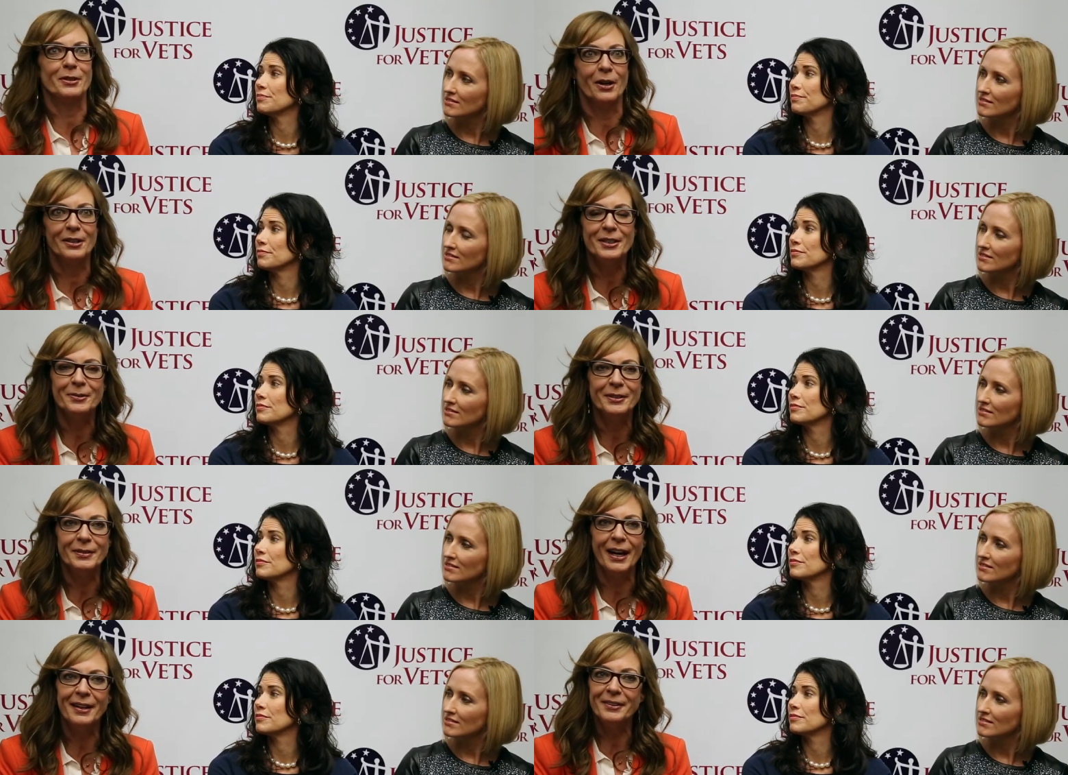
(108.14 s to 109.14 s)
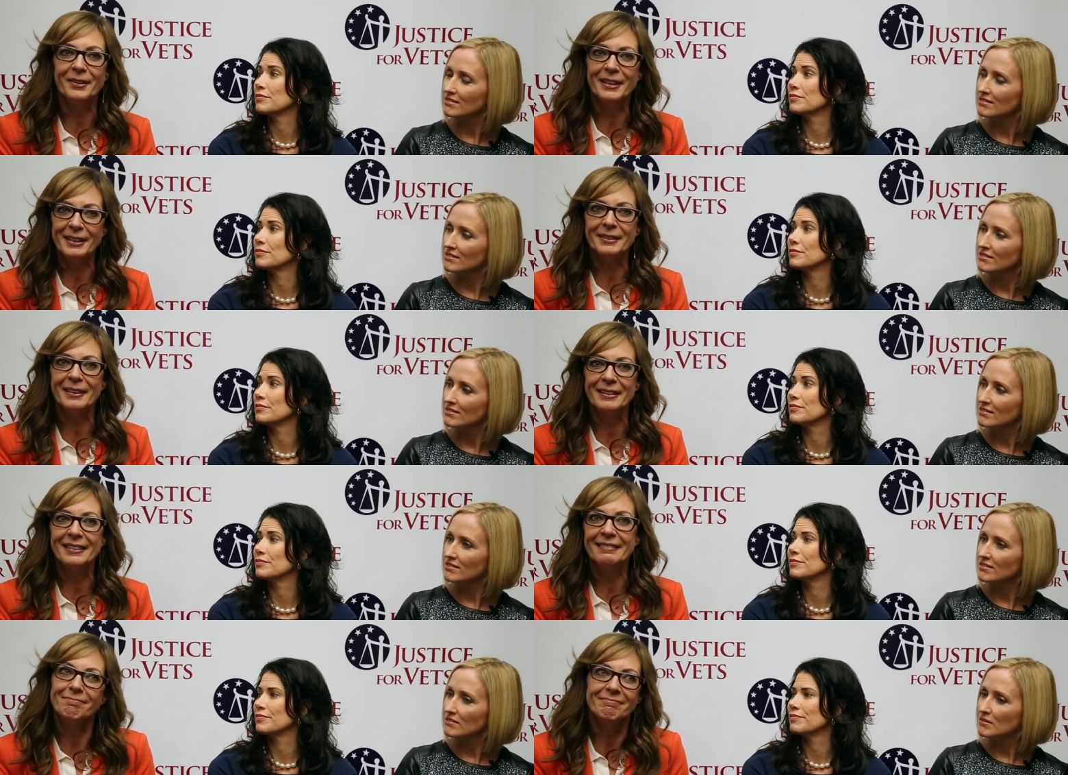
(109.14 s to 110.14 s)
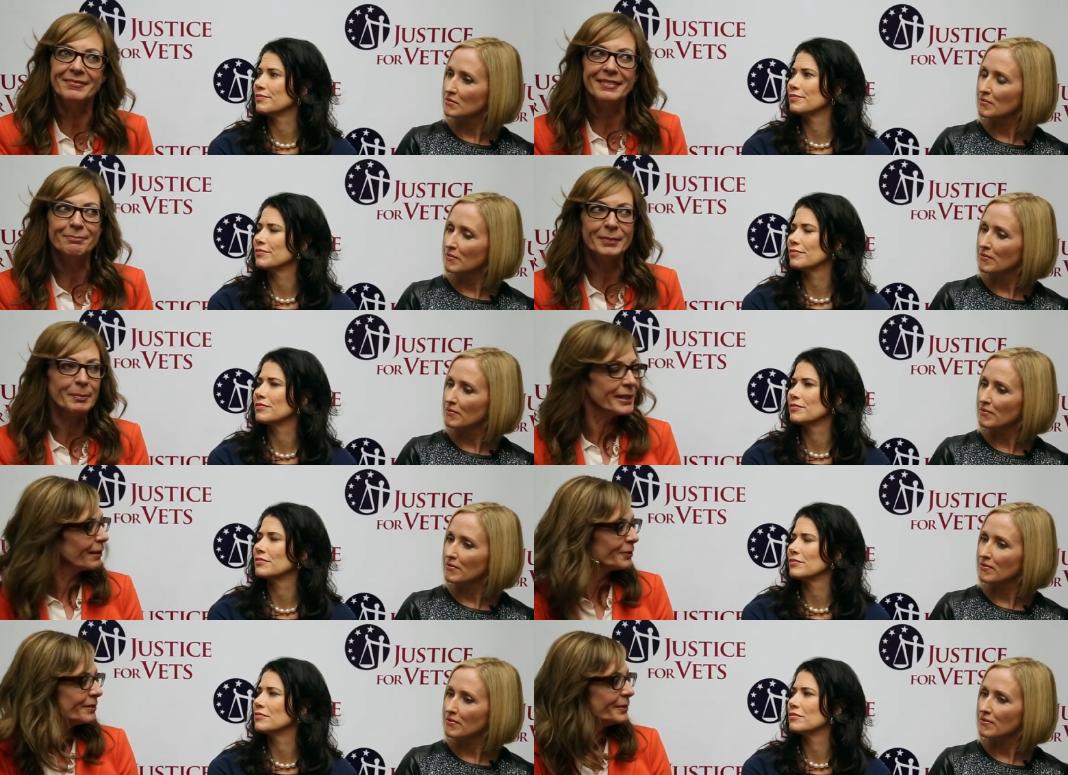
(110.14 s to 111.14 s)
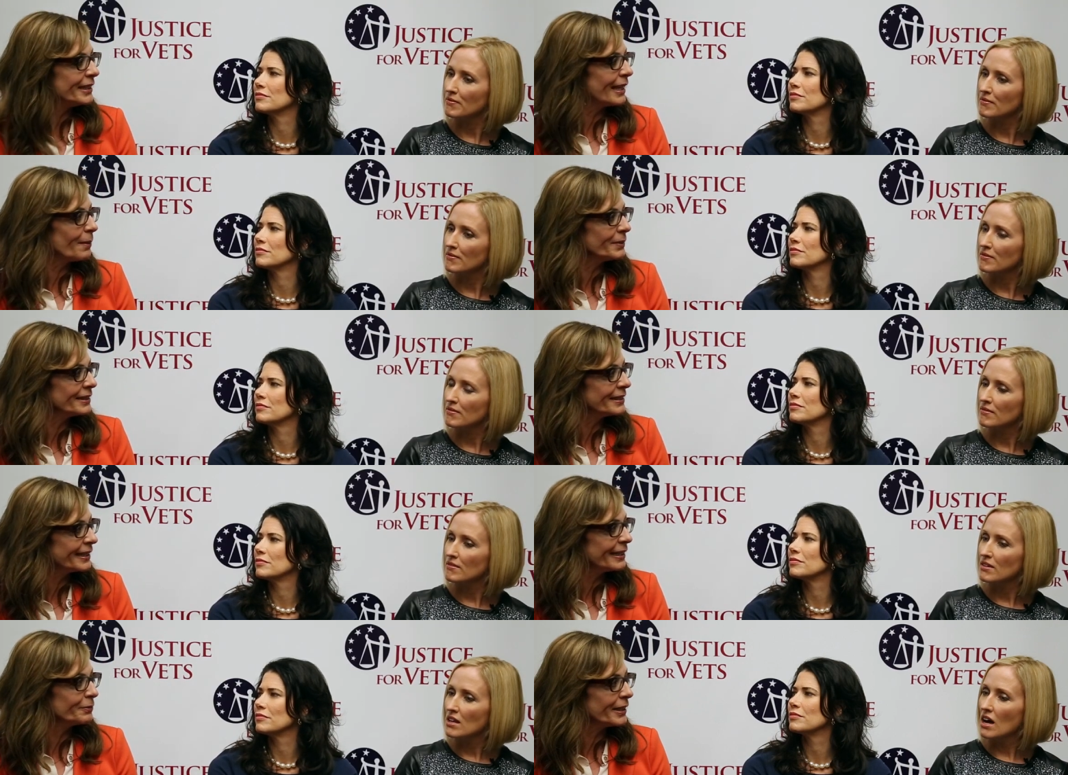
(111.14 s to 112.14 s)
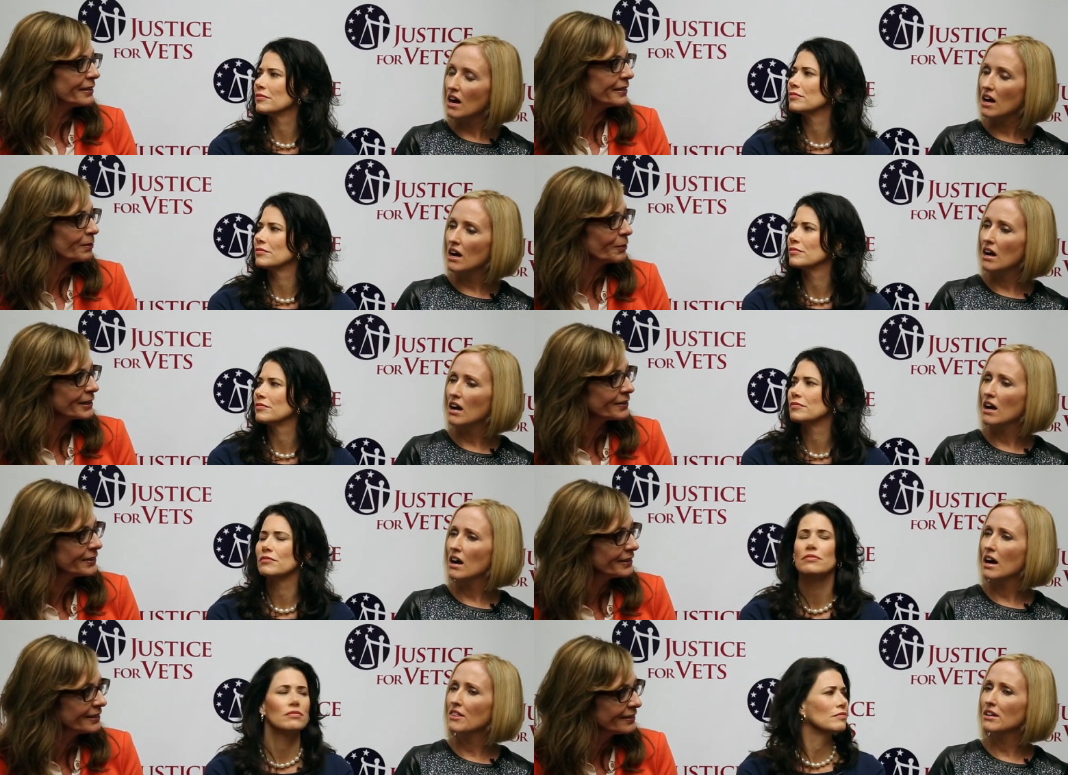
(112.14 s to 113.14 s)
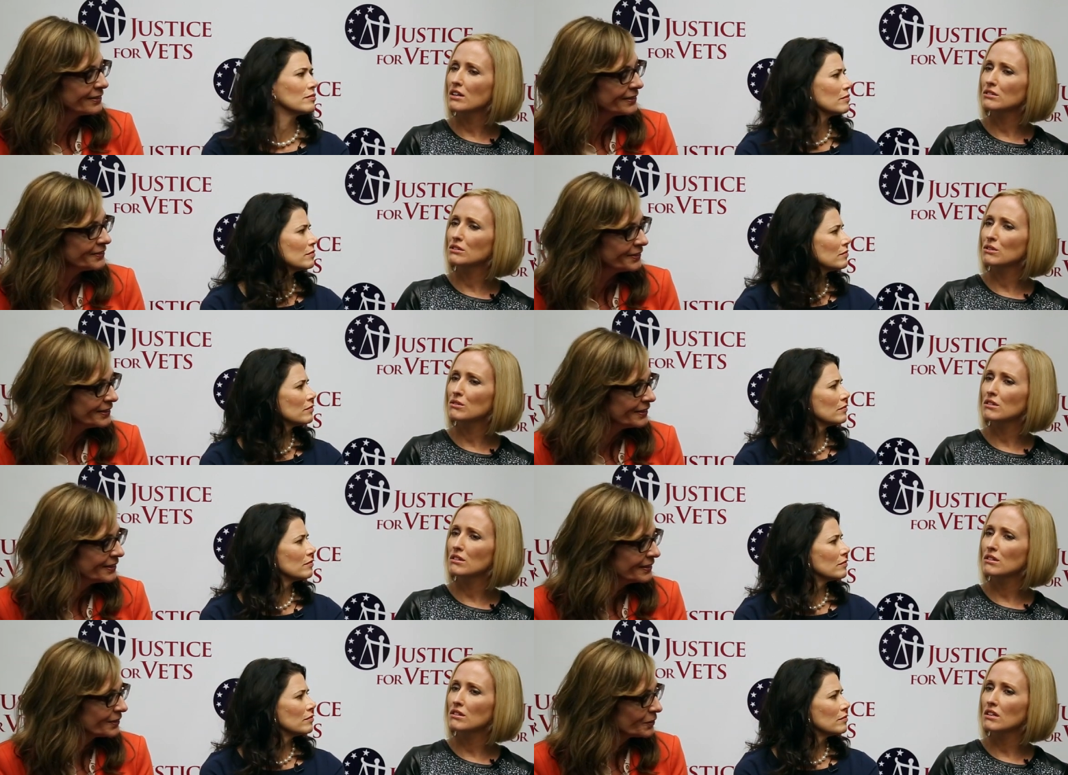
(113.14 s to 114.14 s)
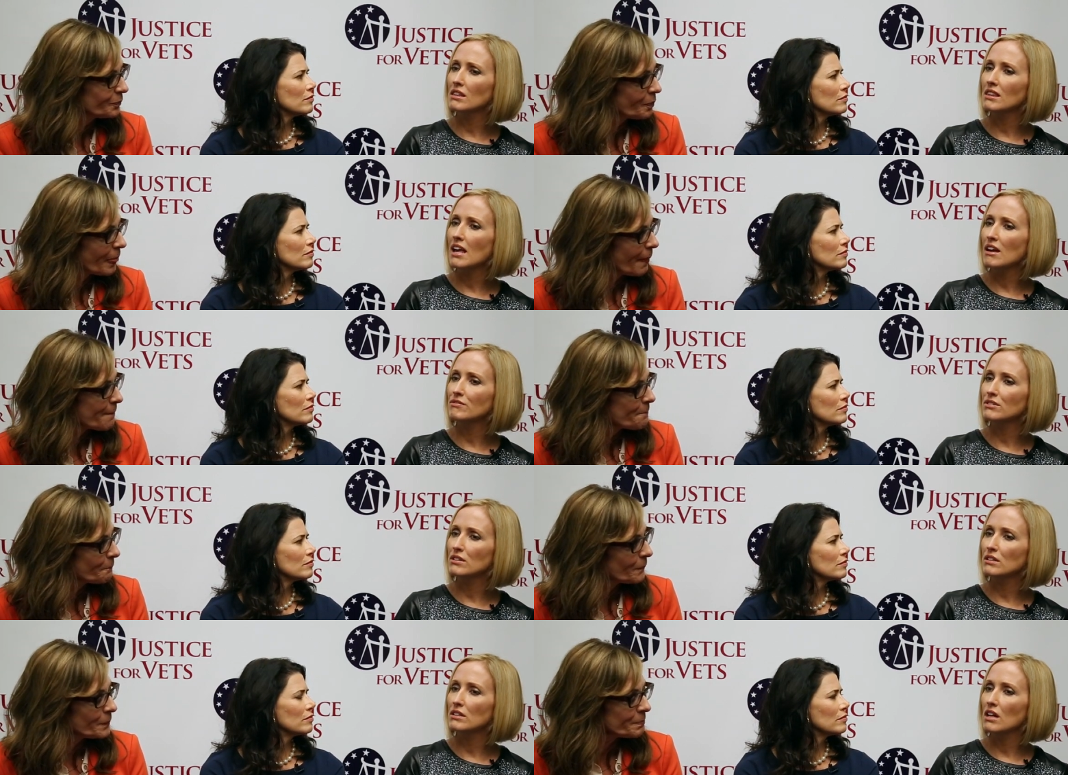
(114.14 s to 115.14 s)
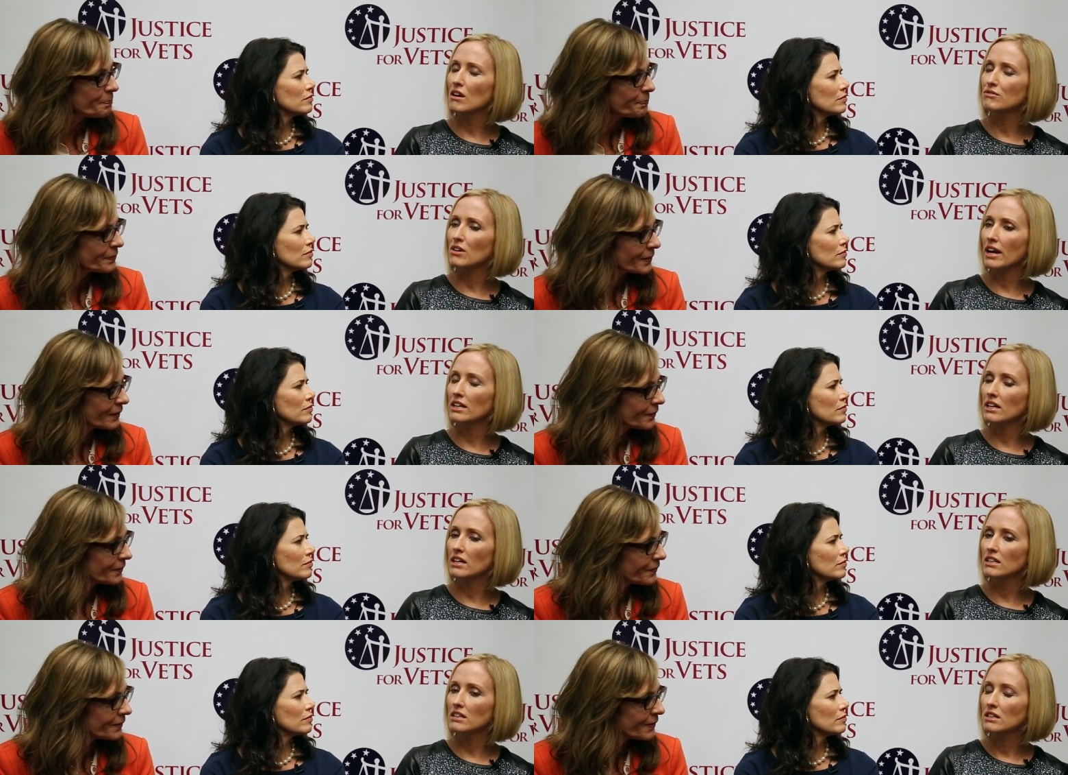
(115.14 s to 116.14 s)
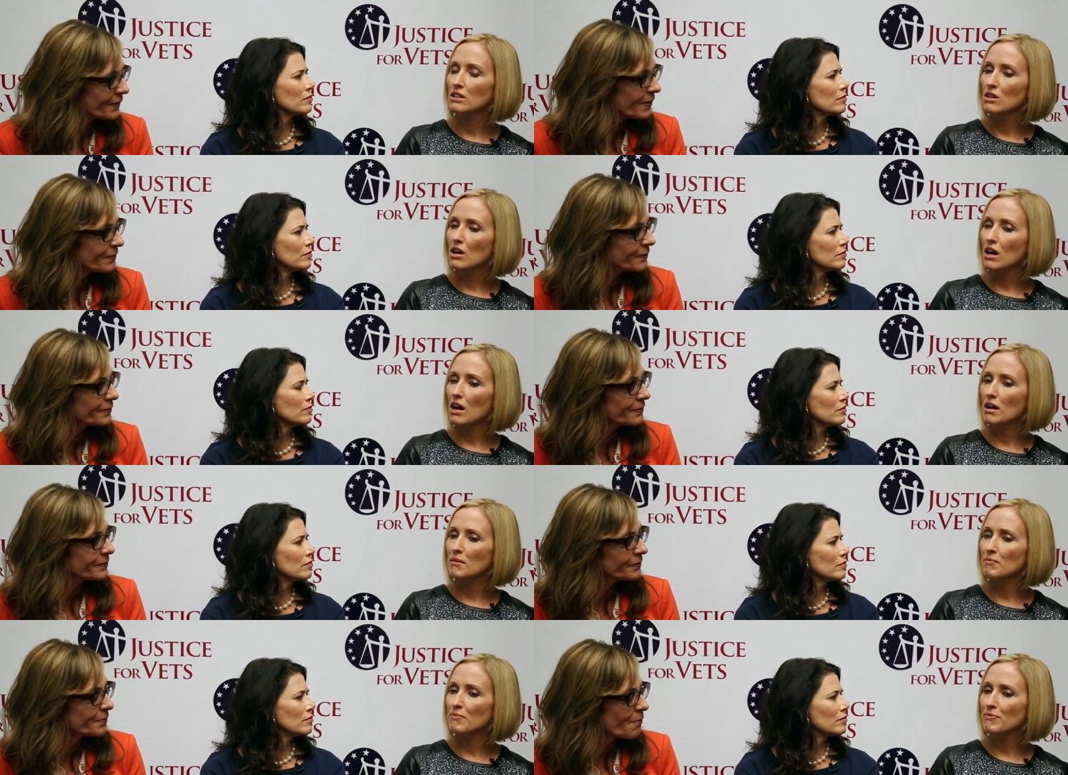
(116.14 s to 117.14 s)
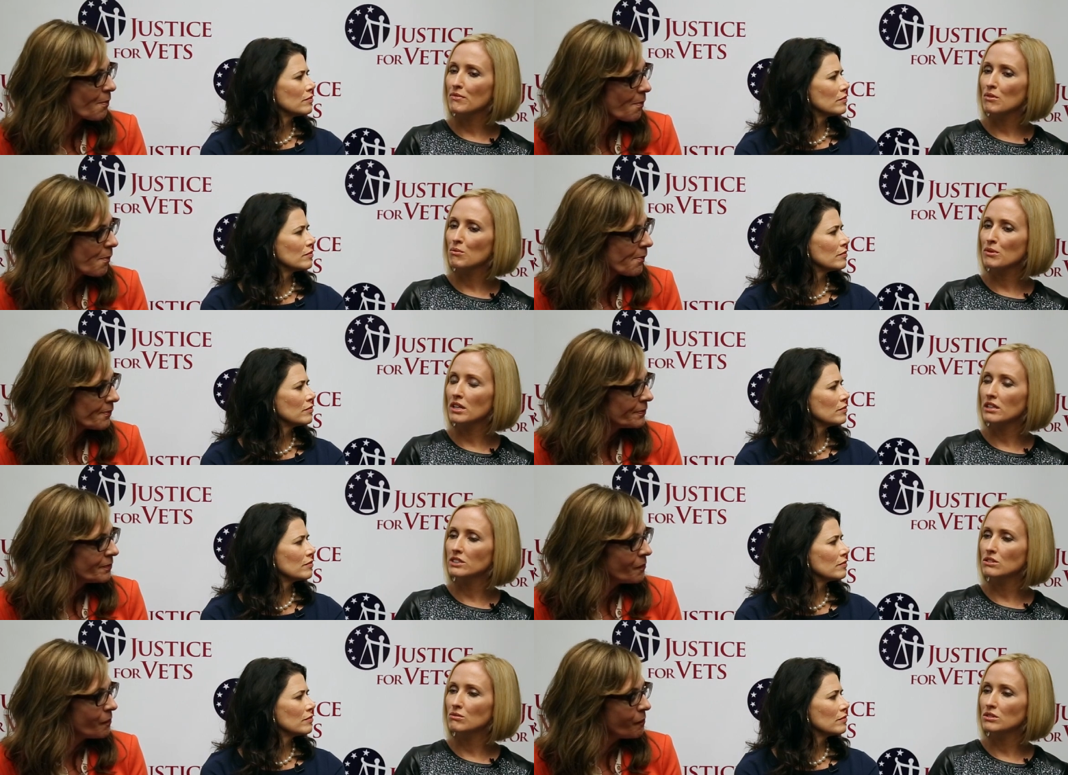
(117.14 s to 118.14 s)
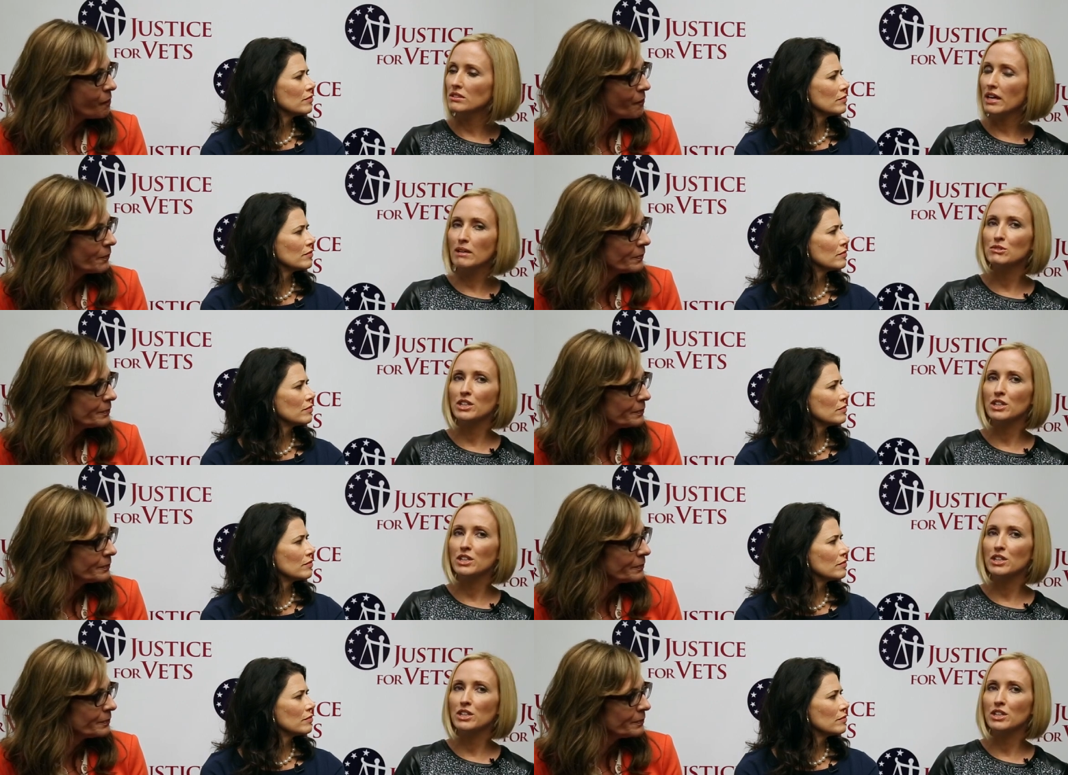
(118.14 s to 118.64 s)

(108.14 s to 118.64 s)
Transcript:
Speaker 1: of Cards would be, I don't know, I think that maybe that wouldn't be happening today if we hadn't done West Wing.
Speaker 2: I think also the level of writing really was a game